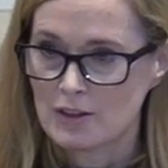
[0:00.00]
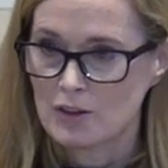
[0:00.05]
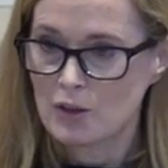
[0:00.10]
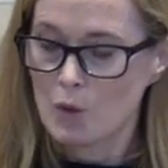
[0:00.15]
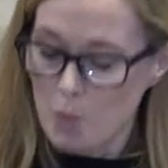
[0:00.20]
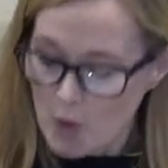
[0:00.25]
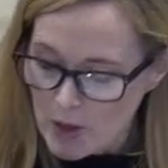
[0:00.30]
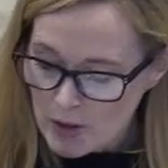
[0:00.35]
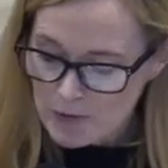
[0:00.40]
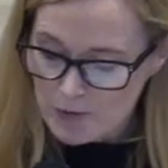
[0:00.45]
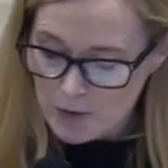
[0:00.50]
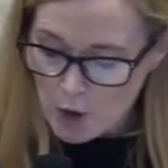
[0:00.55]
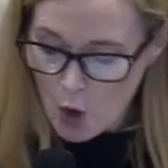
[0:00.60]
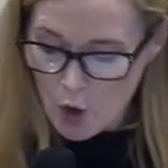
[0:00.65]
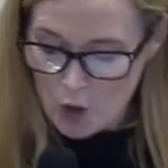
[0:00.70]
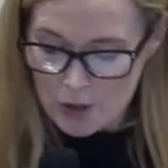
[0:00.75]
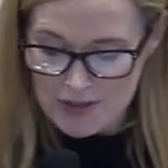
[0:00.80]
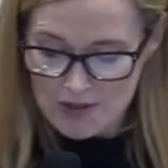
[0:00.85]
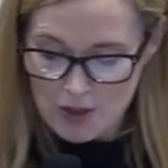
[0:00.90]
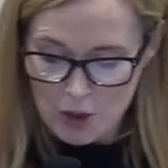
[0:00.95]
The word of
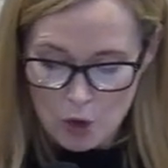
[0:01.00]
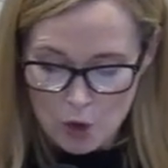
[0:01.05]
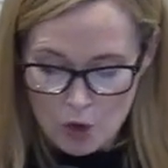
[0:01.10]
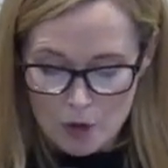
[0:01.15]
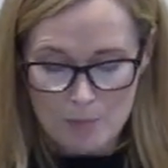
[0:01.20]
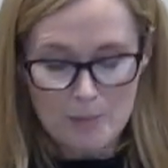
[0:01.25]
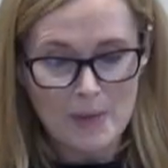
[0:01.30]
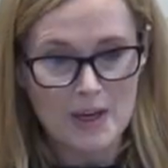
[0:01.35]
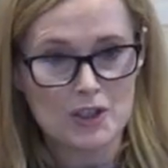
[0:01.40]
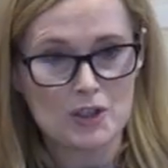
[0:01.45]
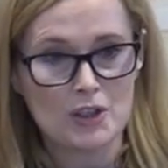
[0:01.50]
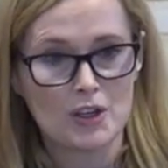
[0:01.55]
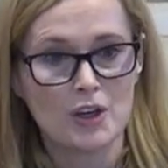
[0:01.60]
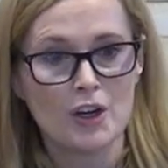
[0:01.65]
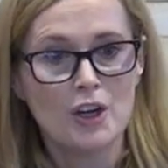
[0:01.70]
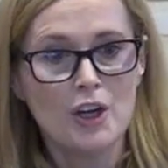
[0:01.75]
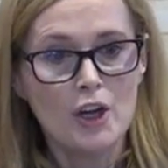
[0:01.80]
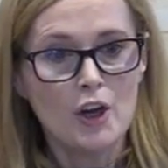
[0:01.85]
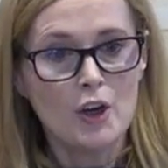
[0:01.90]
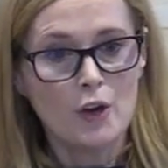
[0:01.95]
God is a good measure
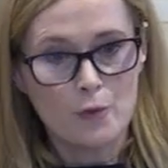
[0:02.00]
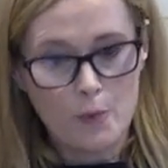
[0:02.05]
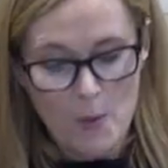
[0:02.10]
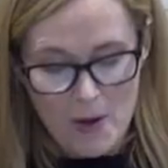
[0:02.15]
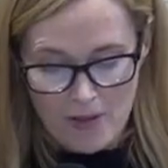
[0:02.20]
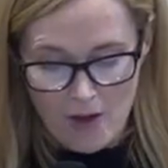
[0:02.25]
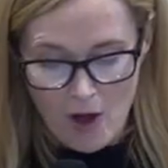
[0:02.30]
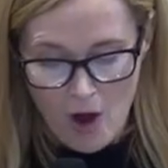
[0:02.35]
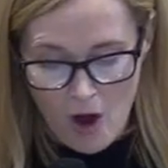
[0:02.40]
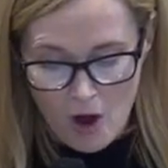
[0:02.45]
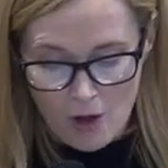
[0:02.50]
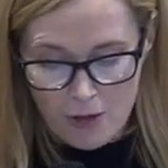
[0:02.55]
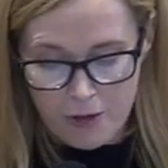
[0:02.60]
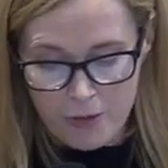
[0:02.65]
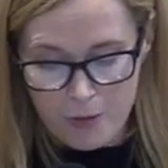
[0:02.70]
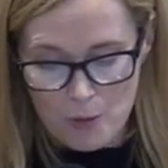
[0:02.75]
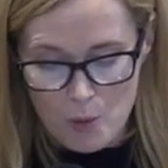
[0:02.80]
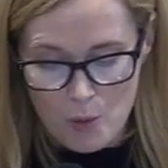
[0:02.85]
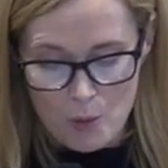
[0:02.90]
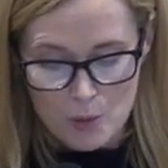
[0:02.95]
of whether our
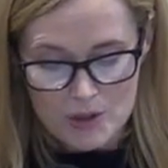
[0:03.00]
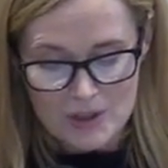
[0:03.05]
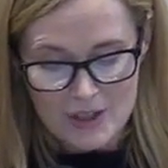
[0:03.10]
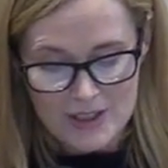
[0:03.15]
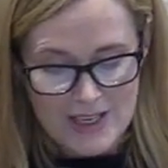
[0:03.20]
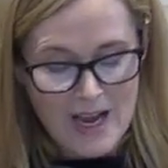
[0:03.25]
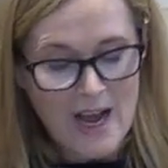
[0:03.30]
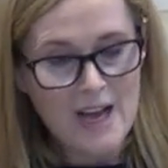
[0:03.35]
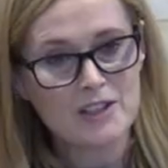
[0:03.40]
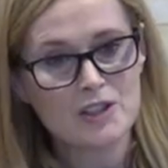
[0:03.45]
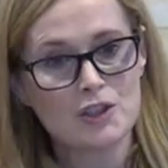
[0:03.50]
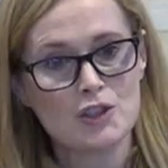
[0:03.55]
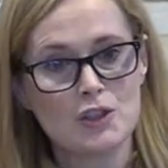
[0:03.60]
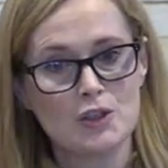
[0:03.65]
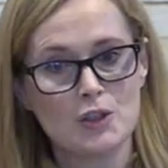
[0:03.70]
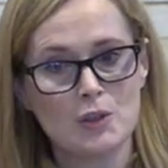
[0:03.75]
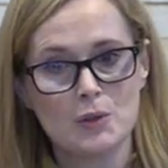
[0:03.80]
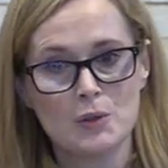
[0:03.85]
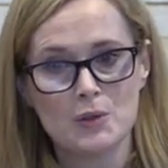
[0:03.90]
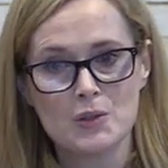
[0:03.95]
thoughts and
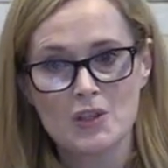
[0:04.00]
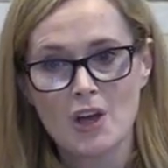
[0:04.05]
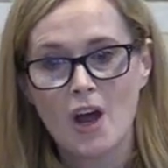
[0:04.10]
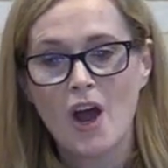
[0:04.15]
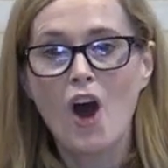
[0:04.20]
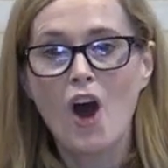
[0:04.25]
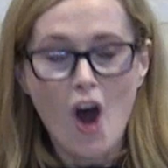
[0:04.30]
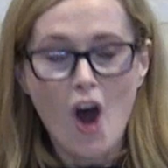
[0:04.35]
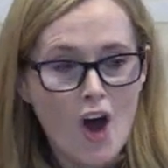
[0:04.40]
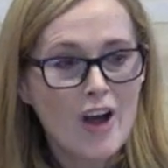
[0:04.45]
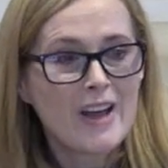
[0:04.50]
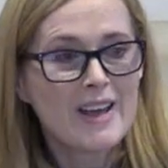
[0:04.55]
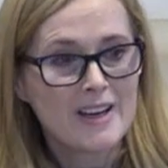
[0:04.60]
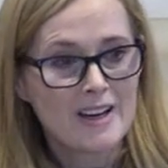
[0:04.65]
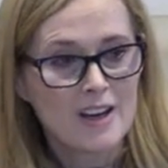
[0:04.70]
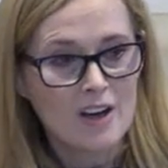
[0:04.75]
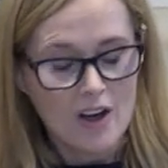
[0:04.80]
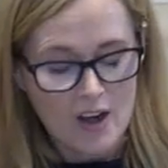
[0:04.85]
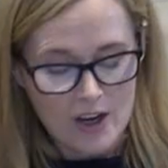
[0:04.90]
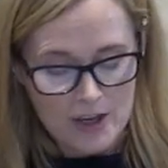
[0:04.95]
attitudes are
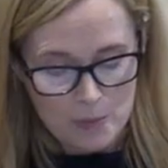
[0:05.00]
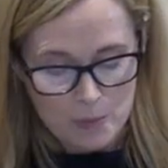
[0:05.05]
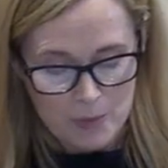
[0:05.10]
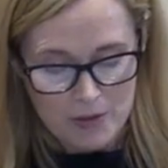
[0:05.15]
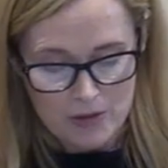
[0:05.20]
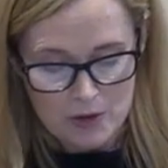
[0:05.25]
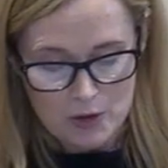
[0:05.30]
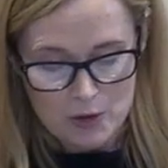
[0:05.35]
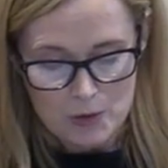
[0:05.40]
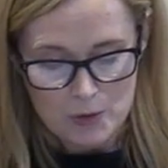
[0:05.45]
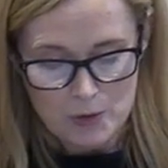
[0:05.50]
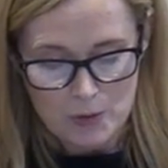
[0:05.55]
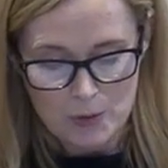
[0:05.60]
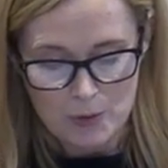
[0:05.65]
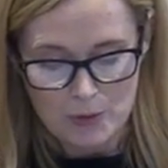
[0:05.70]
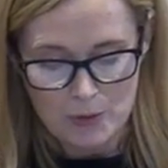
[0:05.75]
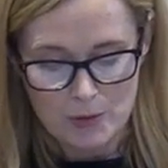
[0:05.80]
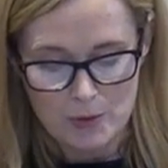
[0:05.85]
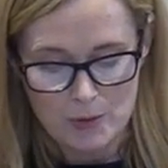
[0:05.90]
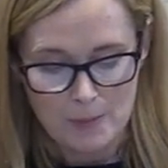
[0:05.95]
in line with the
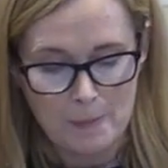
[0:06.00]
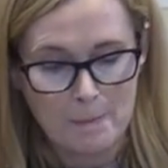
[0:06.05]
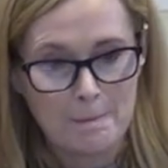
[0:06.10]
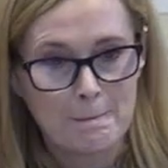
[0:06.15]
truth.